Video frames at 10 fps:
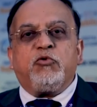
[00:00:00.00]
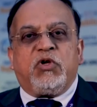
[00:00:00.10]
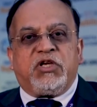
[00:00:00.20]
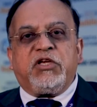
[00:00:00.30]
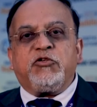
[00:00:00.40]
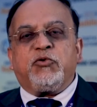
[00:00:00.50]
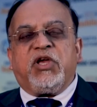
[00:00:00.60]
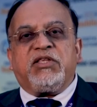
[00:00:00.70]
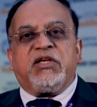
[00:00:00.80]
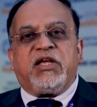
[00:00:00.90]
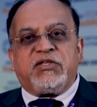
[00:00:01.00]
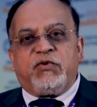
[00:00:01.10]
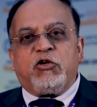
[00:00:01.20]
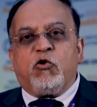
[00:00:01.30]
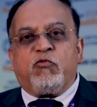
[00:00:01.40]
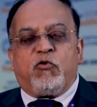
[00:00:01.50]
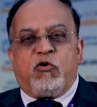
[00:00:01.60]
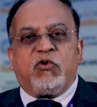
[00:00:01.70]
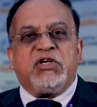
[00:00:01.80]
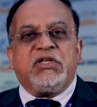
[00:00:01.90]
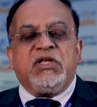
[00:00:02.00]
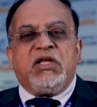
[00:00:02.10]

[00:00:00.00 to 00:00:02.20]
working together as we go forward.